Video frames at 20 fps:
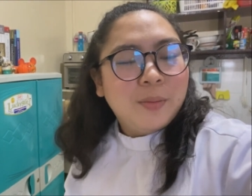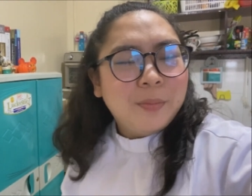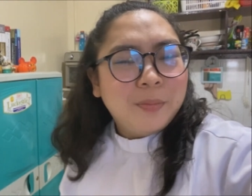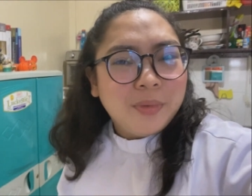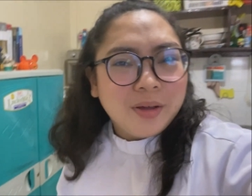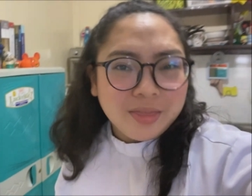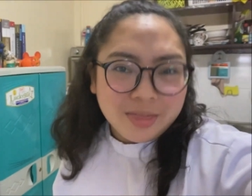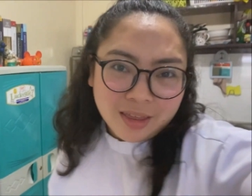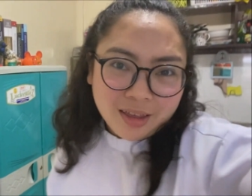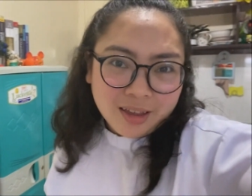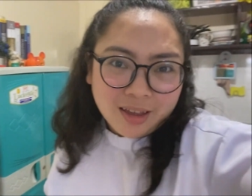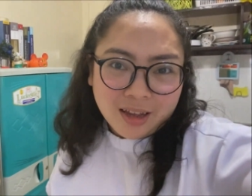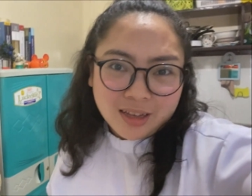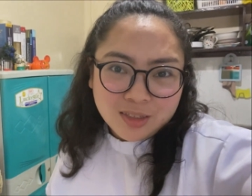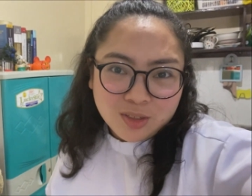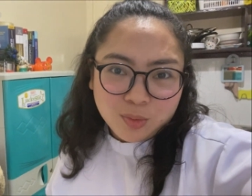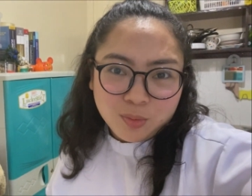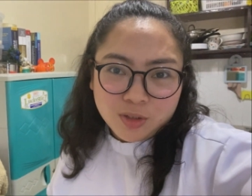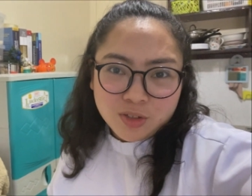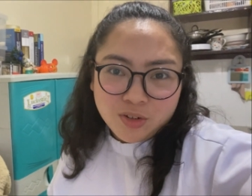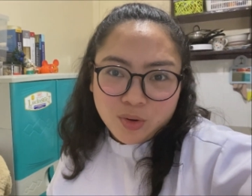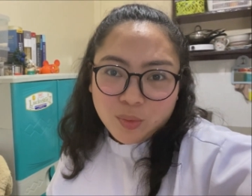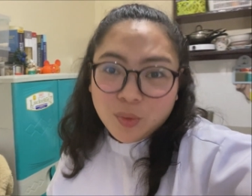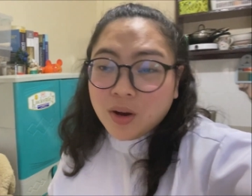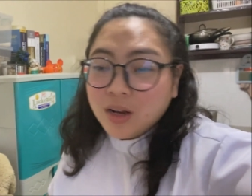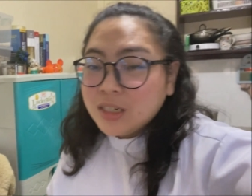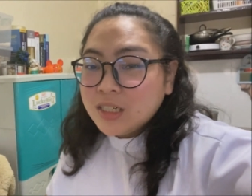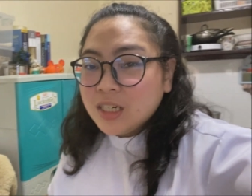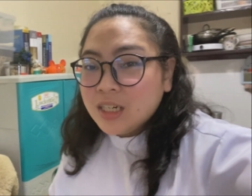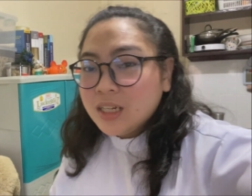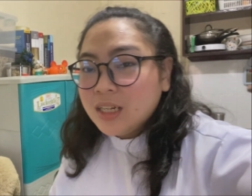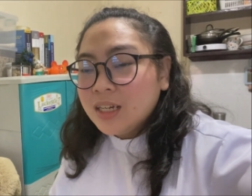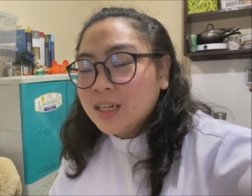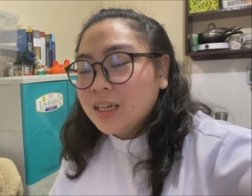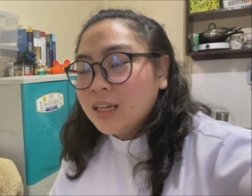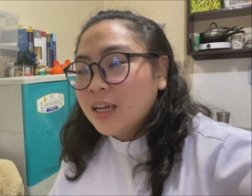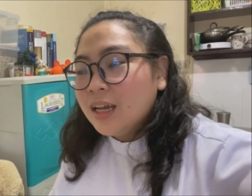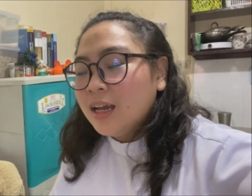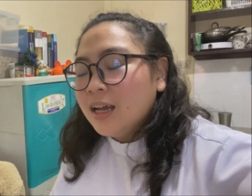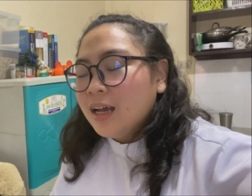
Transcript: But thank you guys so much for watching.